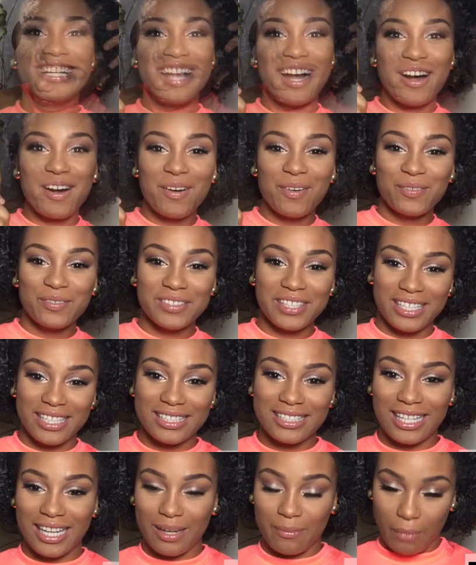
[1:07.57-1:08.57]
Now I'm gonna
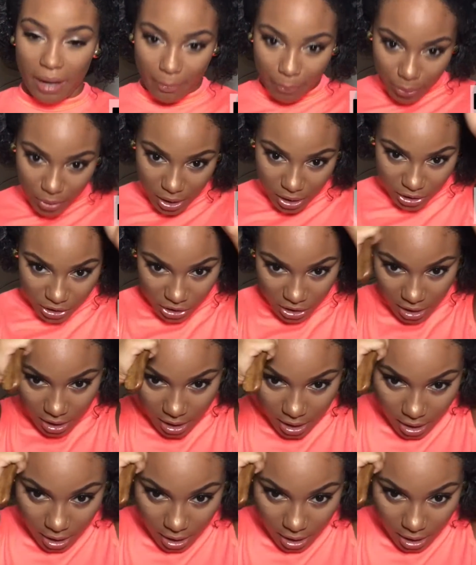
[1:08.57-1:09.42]
take my brush